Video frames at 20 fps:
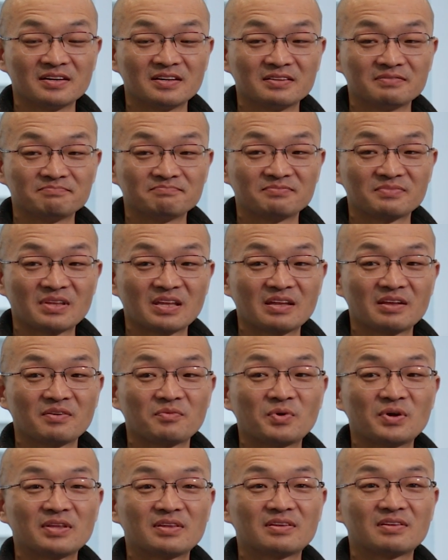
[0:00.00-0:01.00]
I
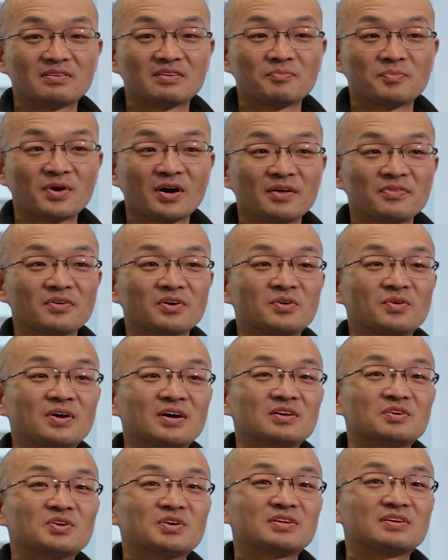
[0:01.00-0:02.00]
went to my
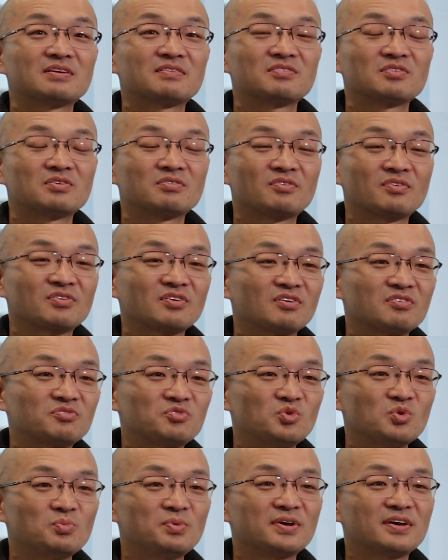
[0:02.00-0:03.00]
undergraduate at the University of
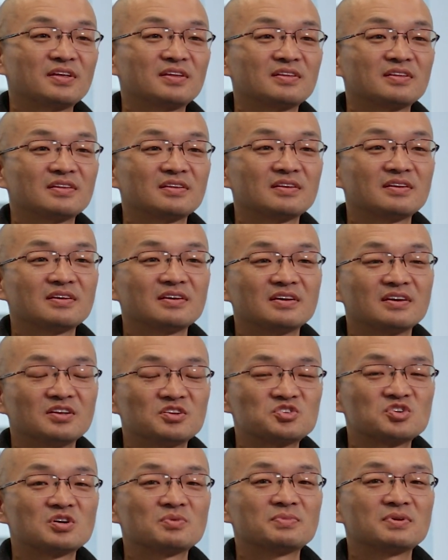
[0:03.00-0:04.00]
Tübingen
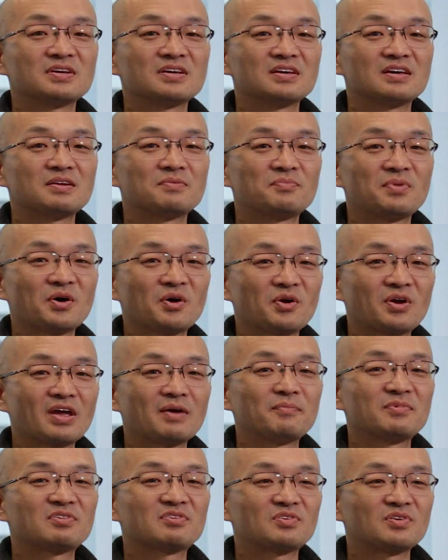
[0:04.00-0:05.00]
in Germany in
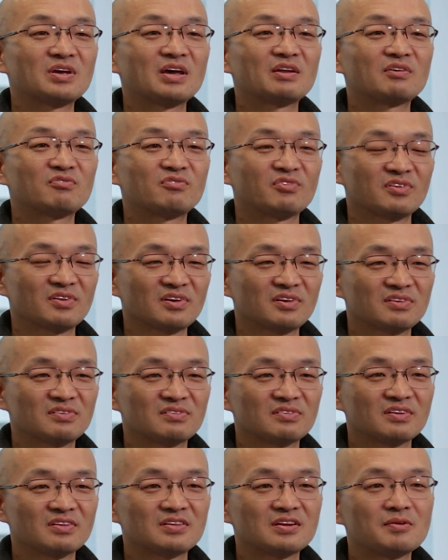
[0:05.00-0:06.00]
biochemistry and
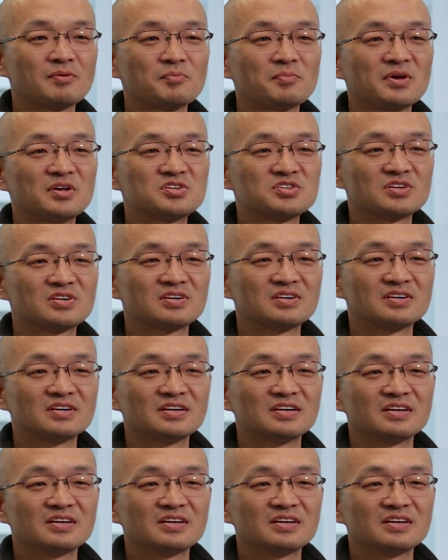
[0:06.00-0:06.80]
physics as a double major.